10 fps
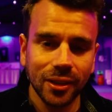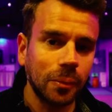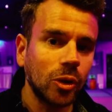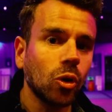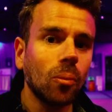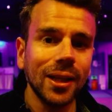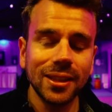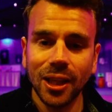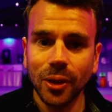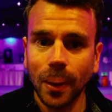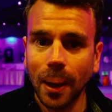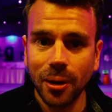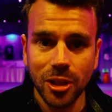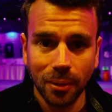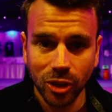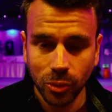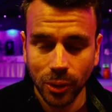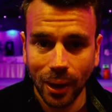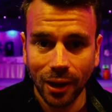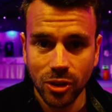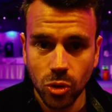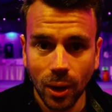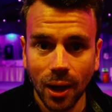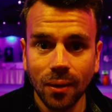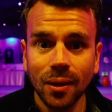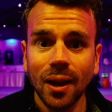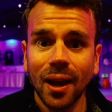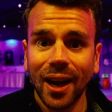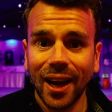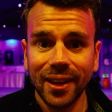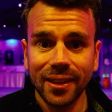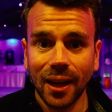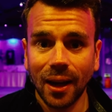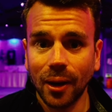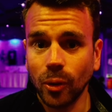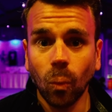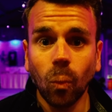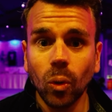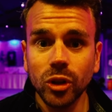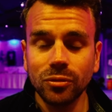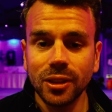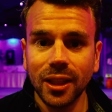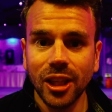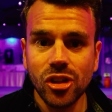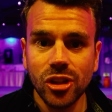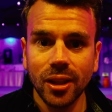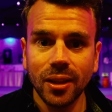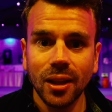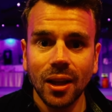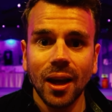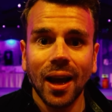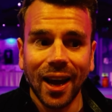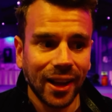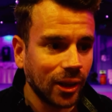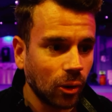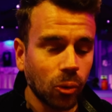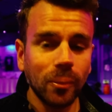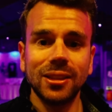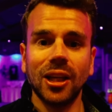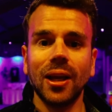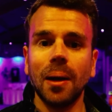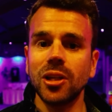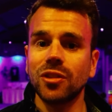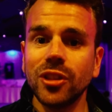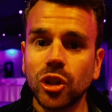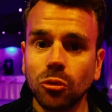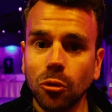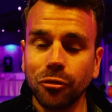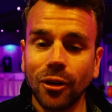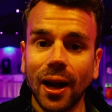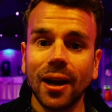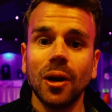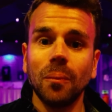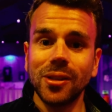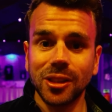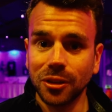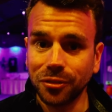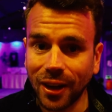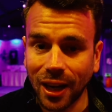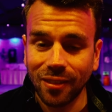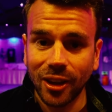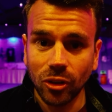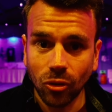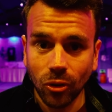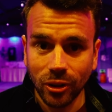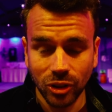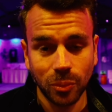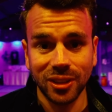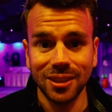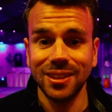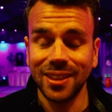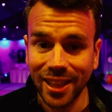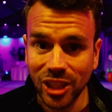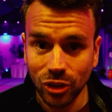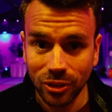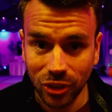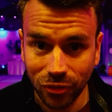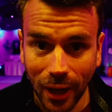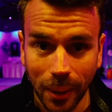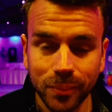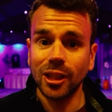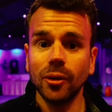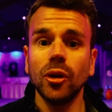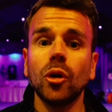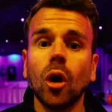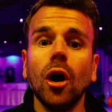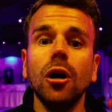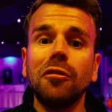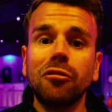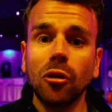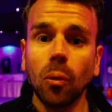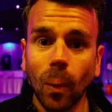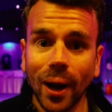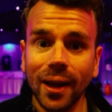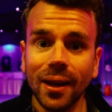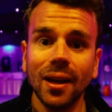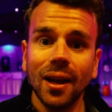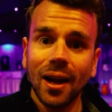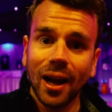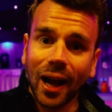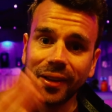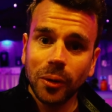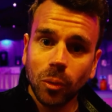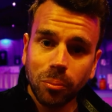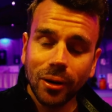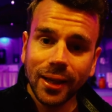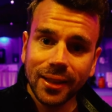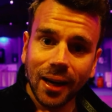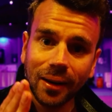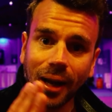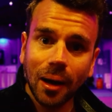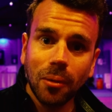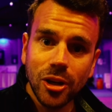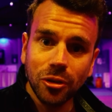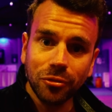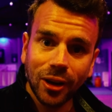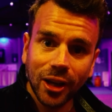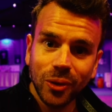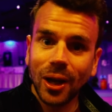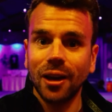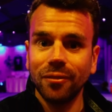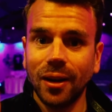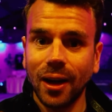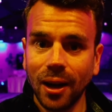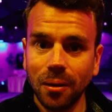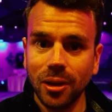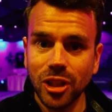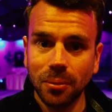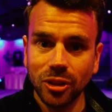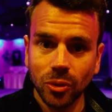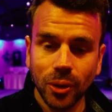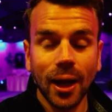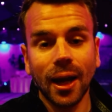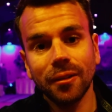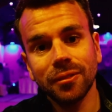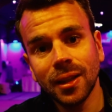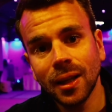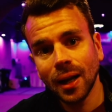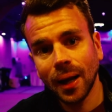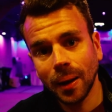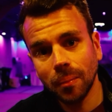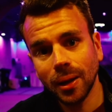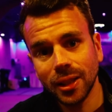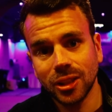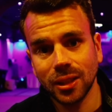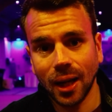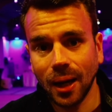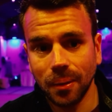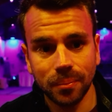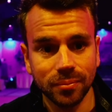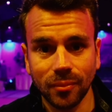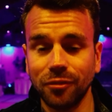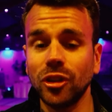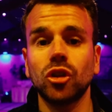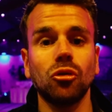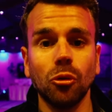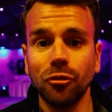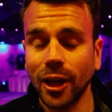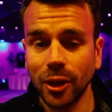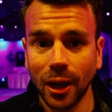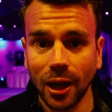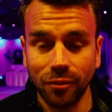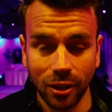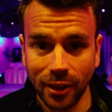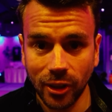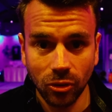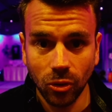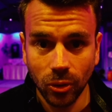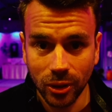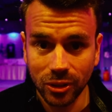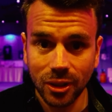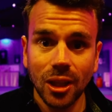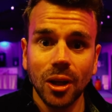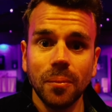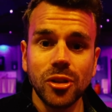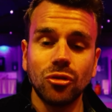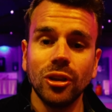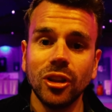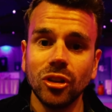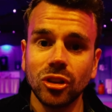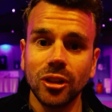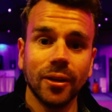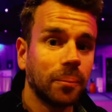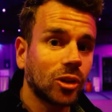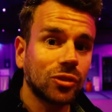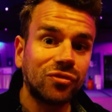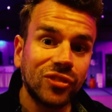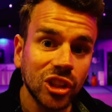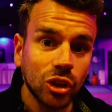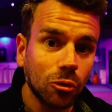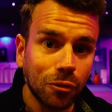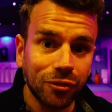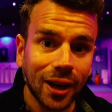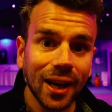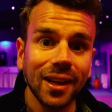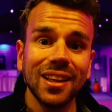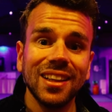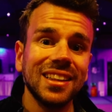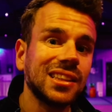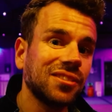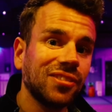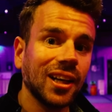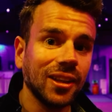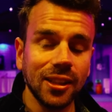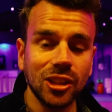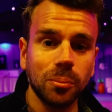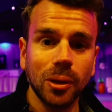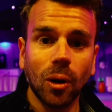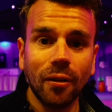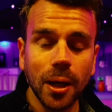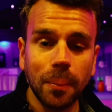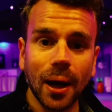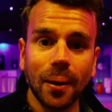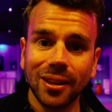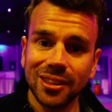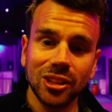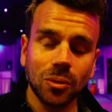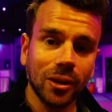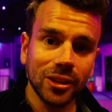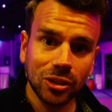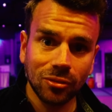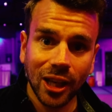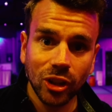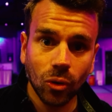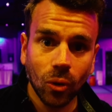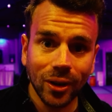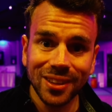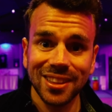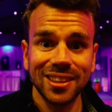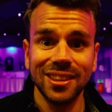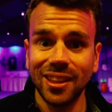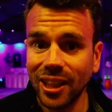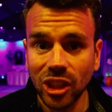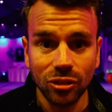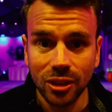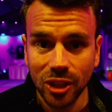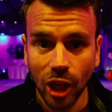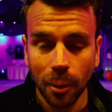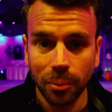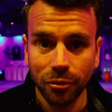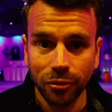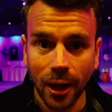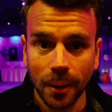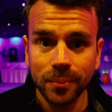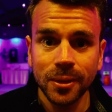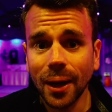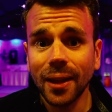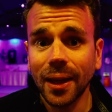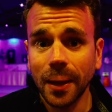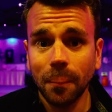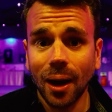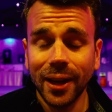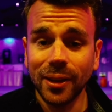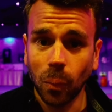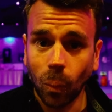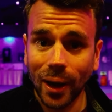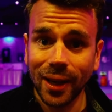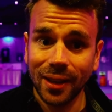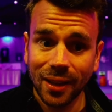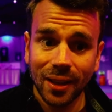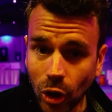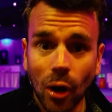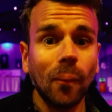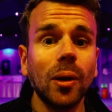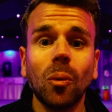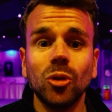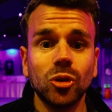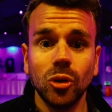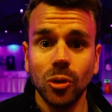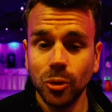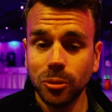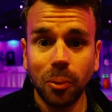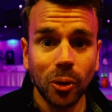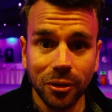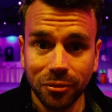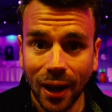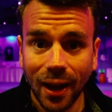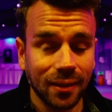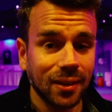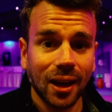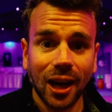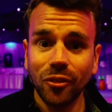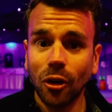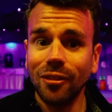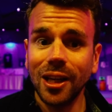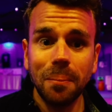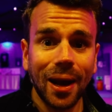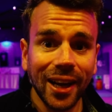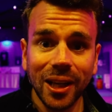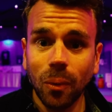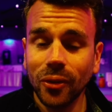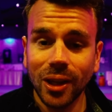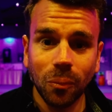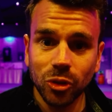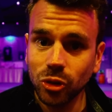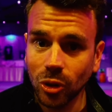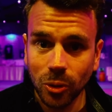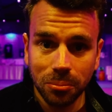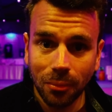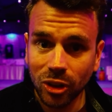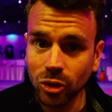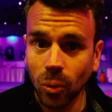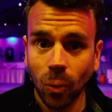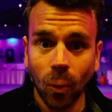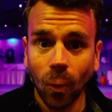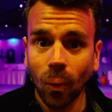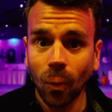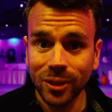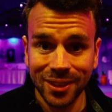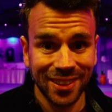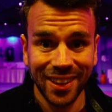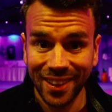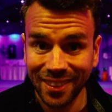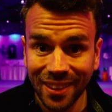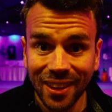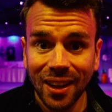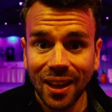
They would normally tell you how much muscle you have as well, and your water retention, and it will normally tell you how much visceral fat, which is the fat around your organs, which is the dangerous fat. Tell you your overall weight, and then it will break down how much of fat you have, how much muscle you have, how much visceral fat you have around your organs, which is really good to know, because visceral fat is the fat you need to be worried about, because that's the ones that's around your organs. That's the dangerous type of fat. Bear that in mind. Weight, you only want to lose body fat. I've not really met anyone that wants to lose muscle or skin.